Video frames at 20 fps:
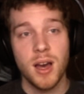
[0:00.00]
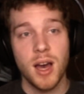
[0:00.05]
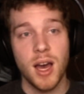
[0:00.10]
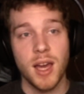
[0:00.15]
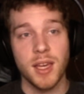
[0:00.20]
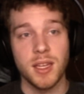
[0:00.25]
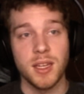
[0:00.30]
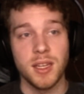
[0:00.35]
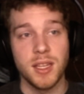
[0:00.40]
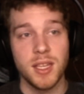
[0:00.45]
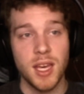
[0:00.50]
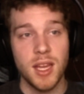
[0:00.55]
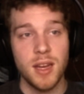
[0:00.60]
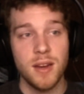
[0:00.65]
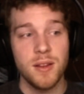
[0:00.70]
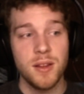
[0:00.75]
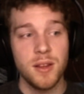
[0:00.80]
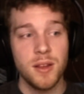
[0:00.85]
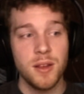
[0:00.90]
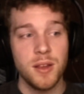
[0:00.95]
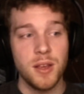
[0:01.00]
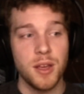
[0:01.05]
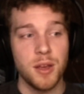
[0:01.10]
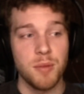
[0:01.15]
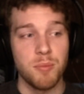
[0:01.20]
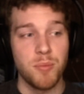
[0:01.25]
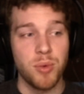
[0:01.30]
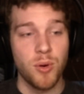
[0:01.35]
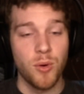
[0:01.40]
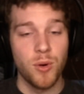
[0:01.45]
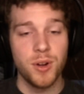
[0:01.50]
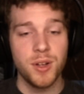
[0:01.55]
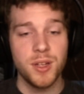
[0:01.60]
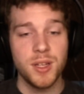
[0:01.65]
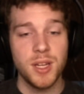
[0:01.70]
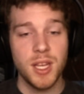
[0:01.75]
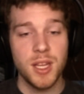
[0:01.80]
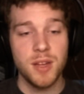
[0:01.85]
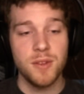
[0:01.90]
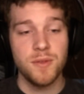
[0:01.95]
I can get
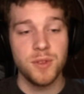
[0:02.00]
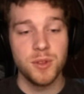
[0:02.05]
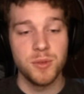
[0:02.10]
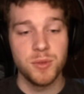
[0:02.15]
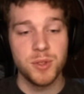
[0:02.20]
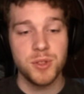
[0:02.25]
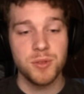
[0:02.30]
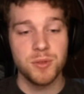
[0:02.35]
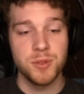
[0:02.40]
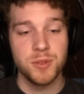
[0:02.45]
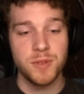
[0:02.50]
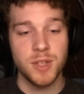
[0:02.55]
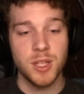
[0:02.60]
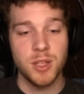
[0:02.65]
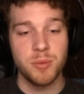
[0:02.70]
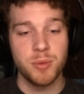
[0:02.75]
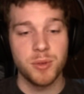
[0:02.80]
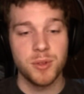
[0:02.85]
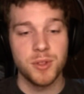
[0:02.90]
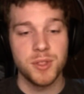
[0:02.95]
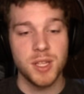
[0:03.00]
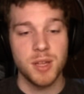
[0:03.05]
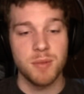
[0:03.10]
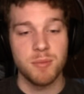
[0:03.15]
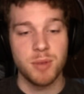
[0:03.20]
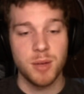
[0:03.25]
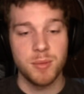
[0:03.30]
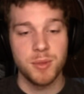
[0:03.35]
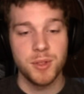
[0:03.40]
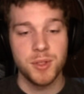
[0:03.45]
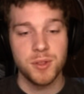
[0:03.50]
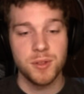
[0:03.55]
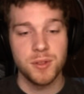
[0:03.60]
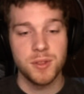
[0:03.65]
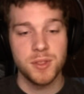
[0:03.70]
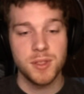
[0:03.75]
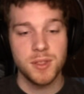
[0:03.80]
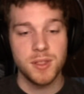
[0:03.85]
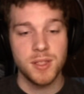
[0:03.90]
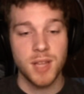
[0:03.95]
important, influential developers and
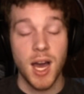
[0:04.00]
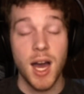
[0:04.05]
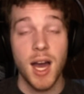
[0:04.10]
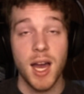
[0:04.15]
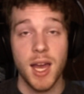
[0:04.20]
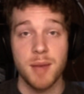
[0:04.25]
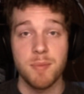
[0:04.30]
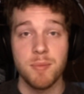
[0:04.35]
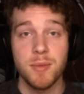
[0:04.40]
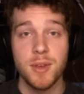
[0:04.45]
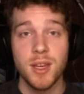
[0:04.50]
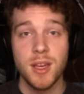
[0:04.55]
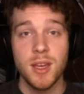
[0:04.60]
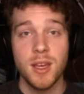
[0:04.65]
publishers time